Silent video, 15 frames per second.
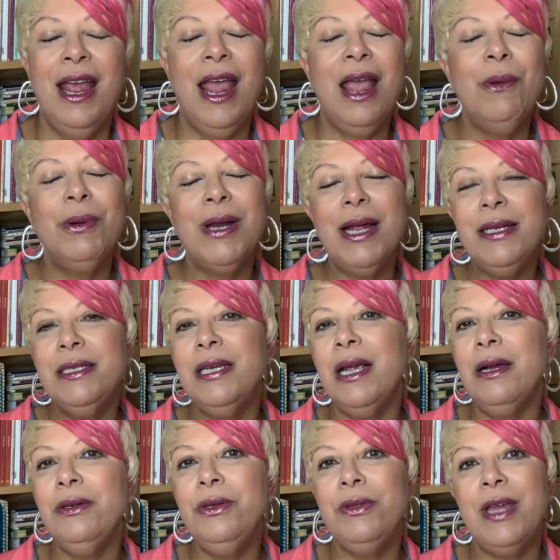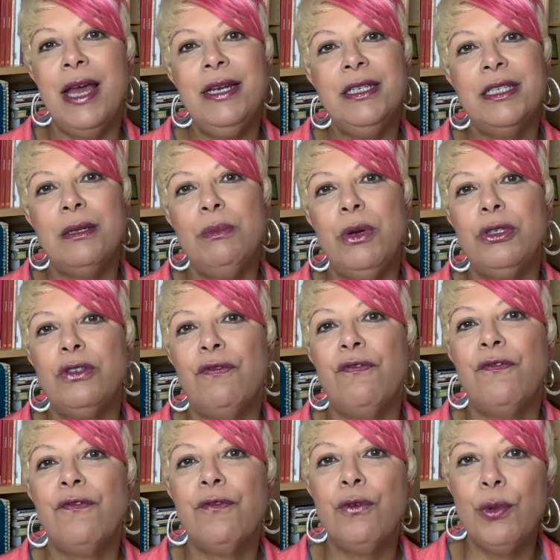And when I tell you that is the most
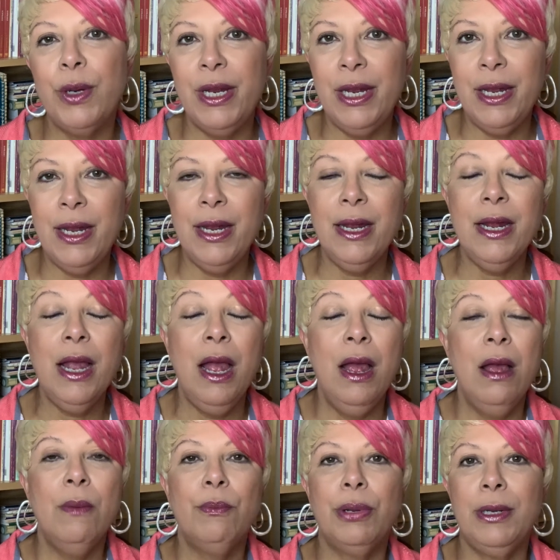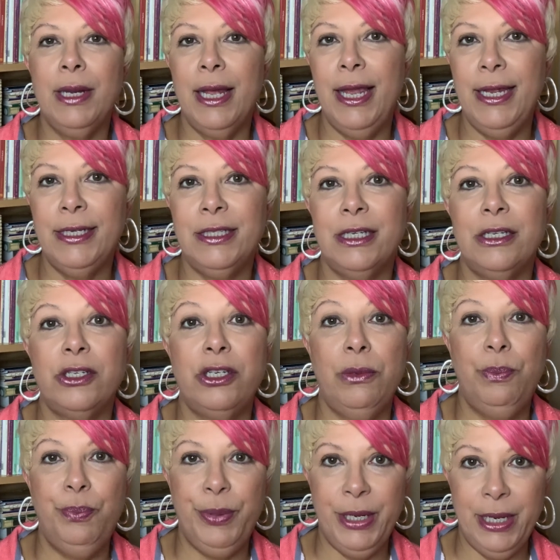freeing place to
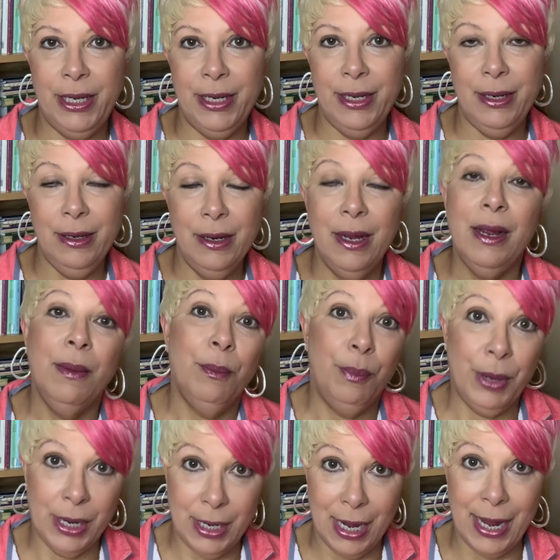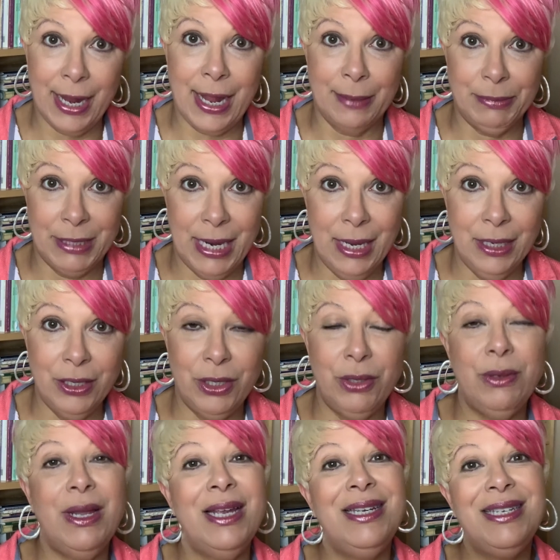be, but like I'm telling
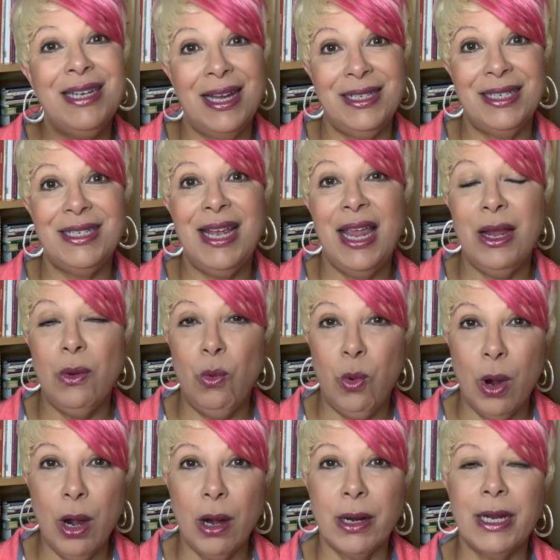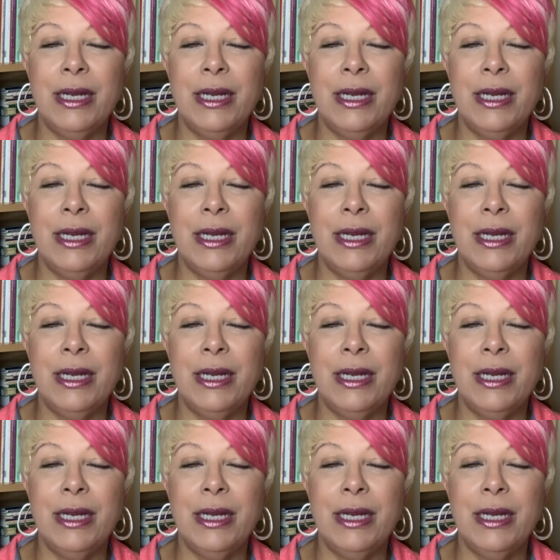you, it does take work.